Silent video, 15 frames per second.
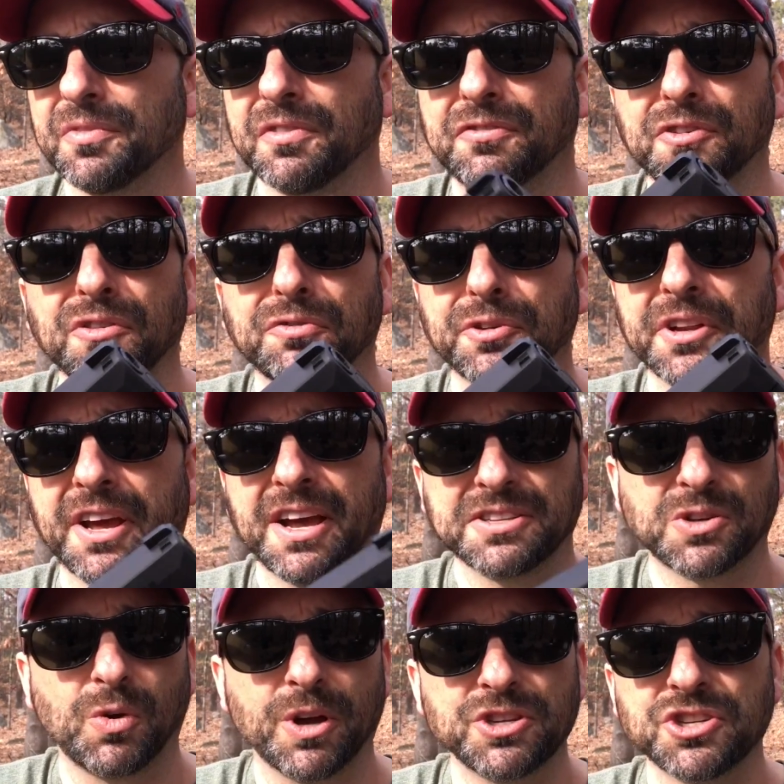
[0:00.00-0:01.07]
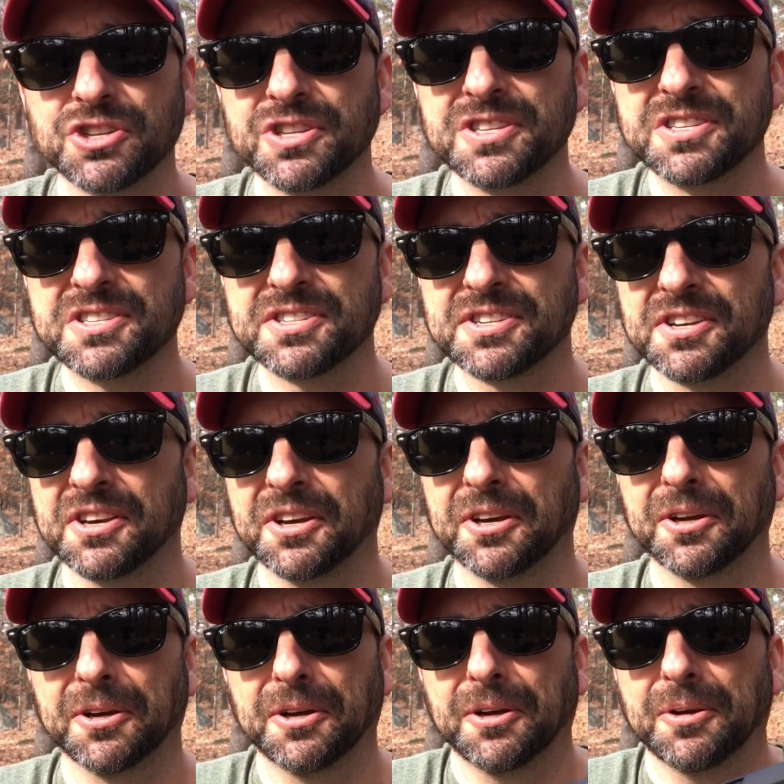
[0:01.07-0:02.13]
Feel free to ask questions.
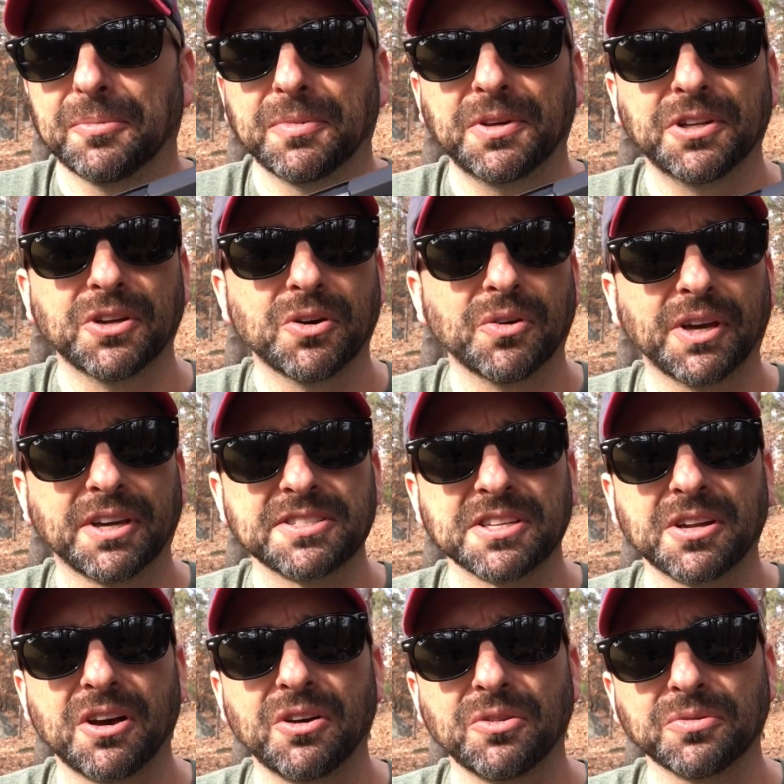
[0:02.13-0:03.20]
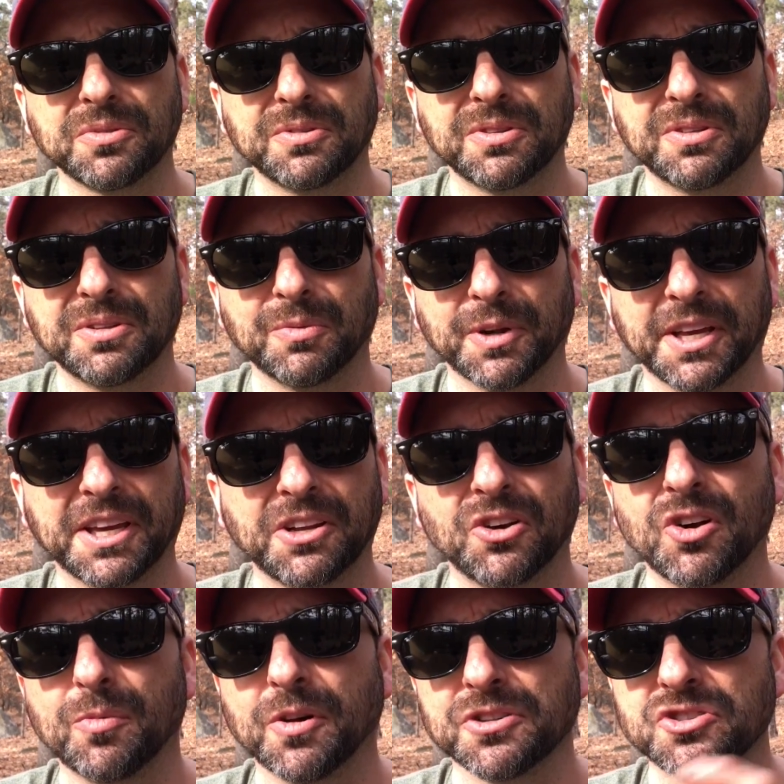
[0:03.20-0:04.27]
Like I said, when I get
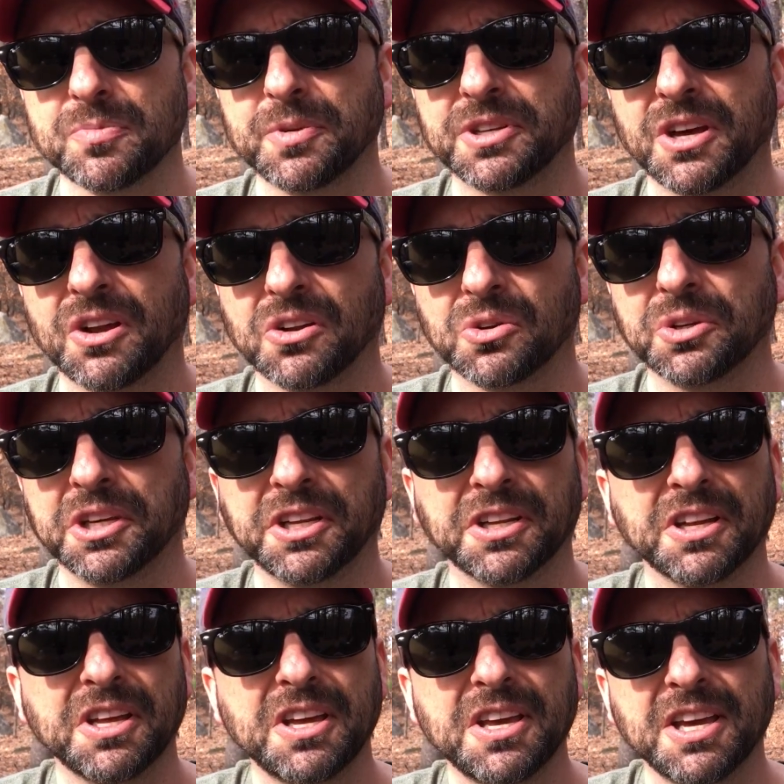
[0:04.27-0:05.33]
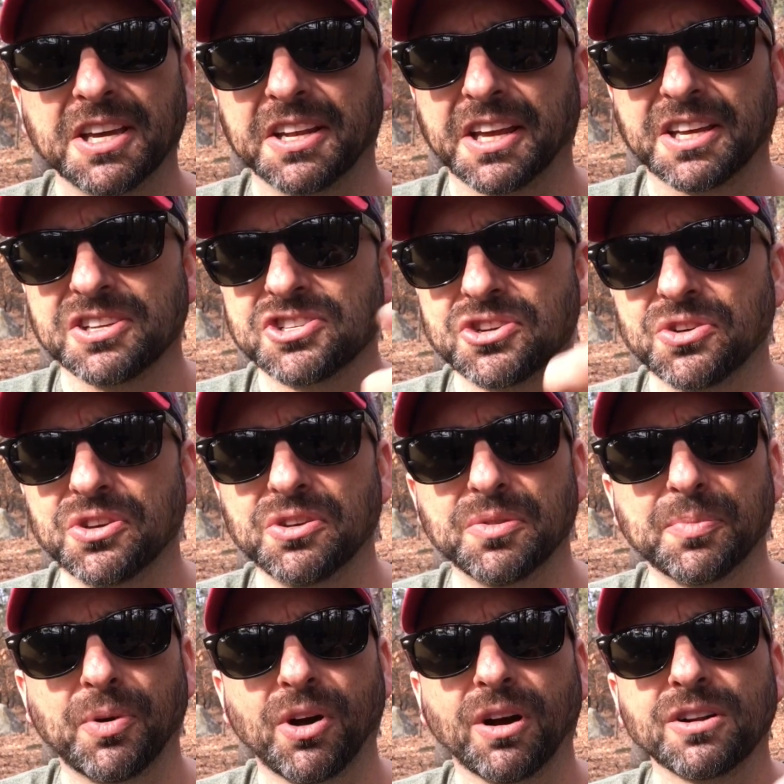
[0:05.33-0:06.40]
home, I'll strip it down, I'll clean it, and I can show you
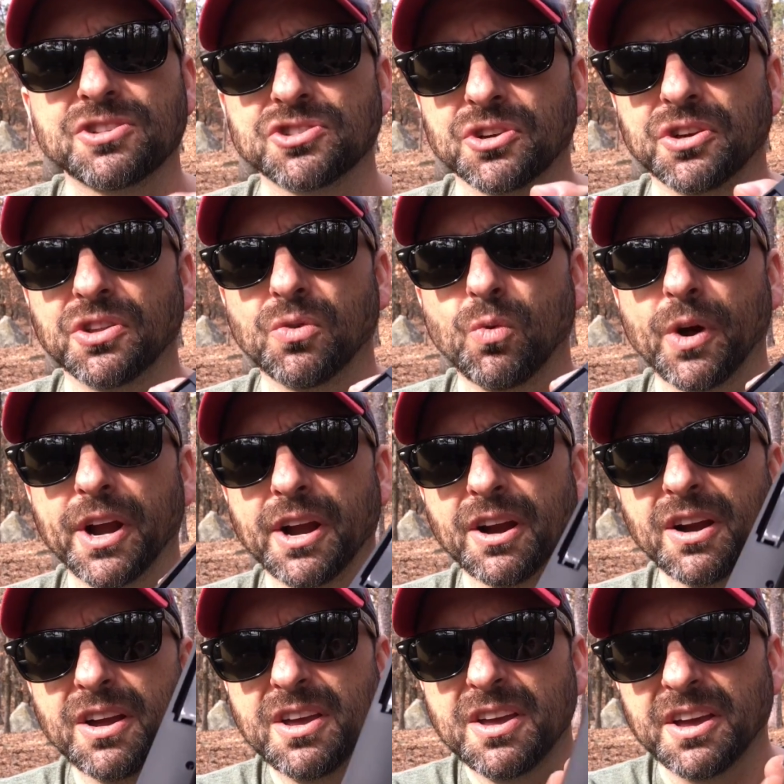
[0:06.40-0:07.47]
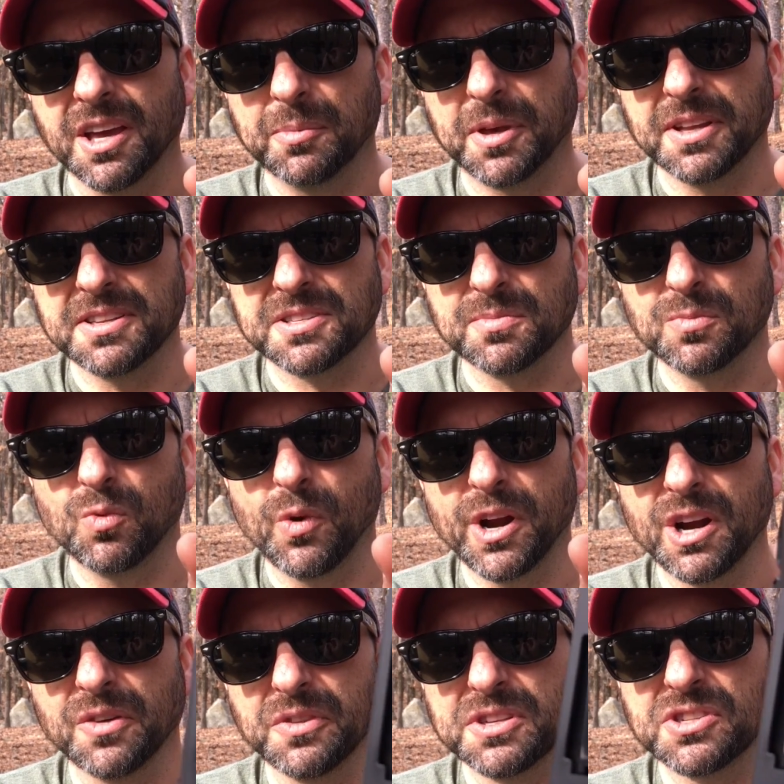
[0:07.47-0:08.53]
the parts, show you the wear. I'm getting some
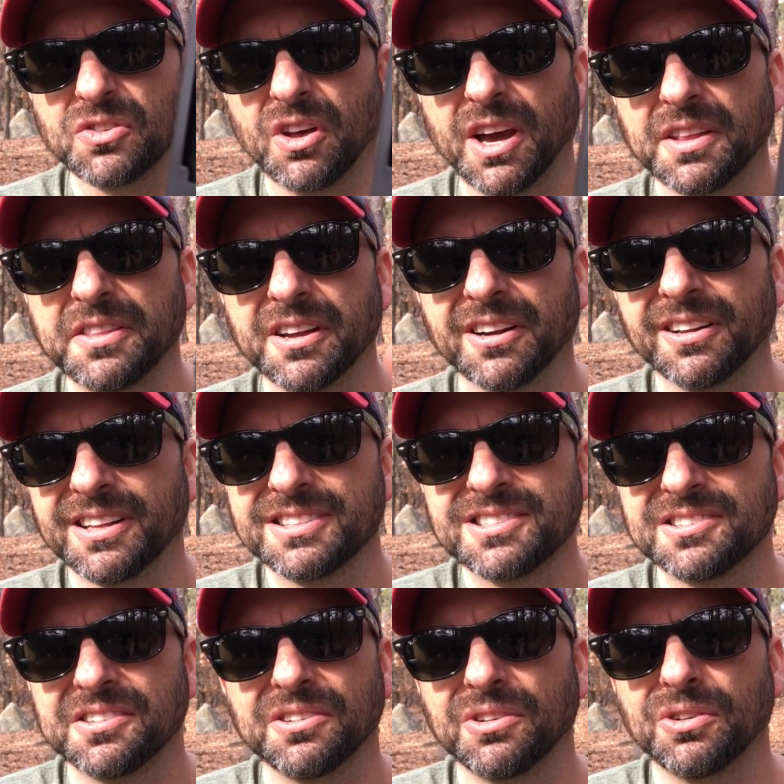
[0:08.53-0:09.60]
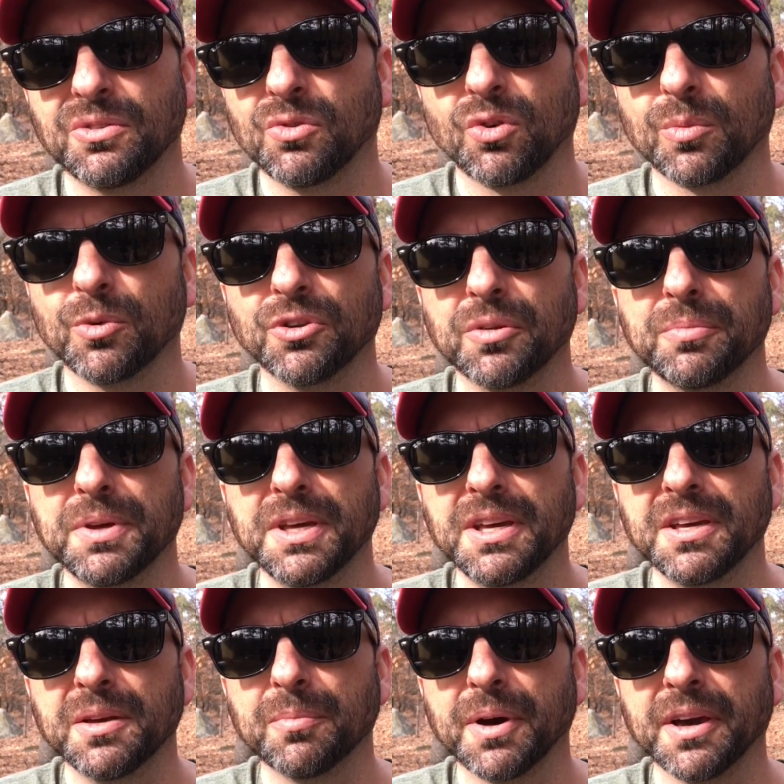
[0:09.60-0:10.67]
wear on the slide there. That's normal to
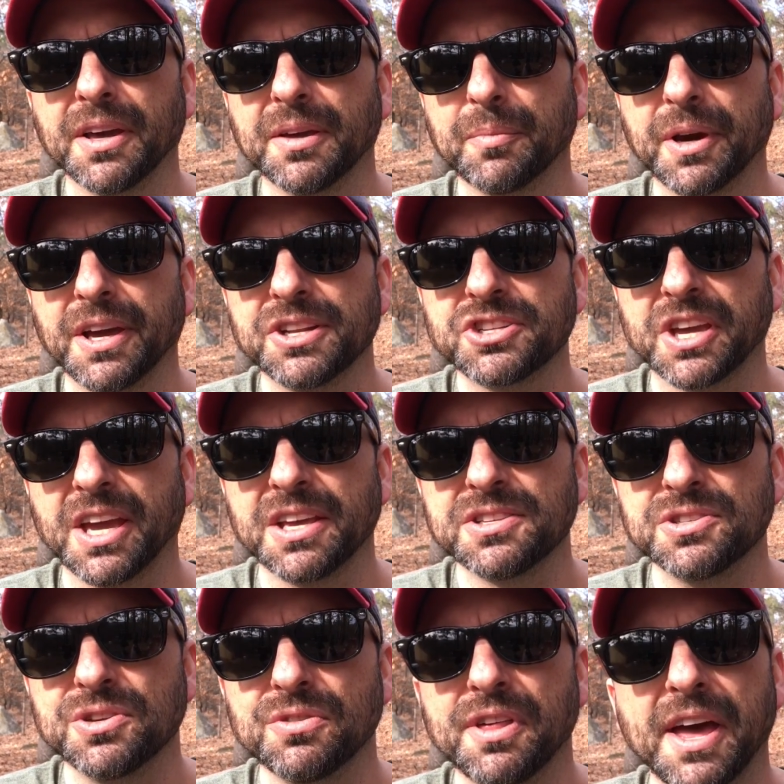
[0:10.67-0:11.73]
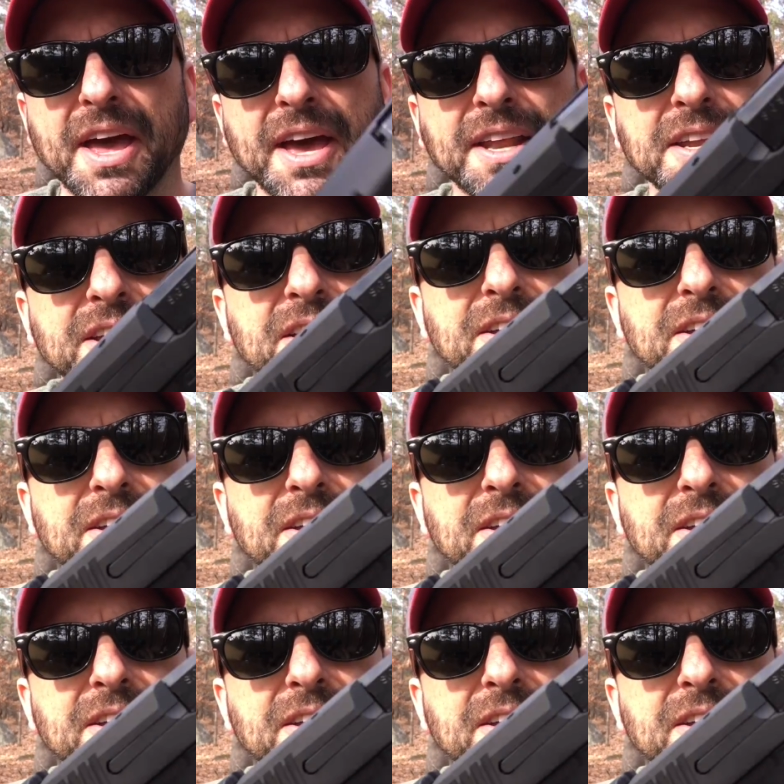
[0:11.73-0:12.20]
me. My HKs do that.